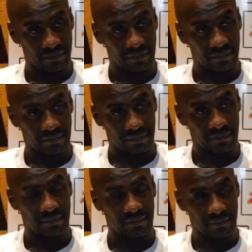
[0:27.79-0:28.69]
match.
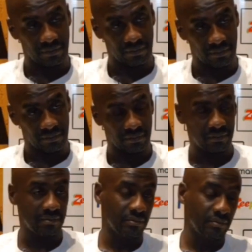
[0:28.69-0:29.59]
These
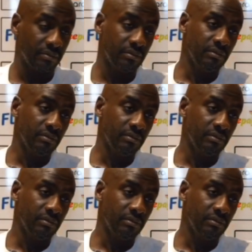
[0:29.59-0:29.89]
things are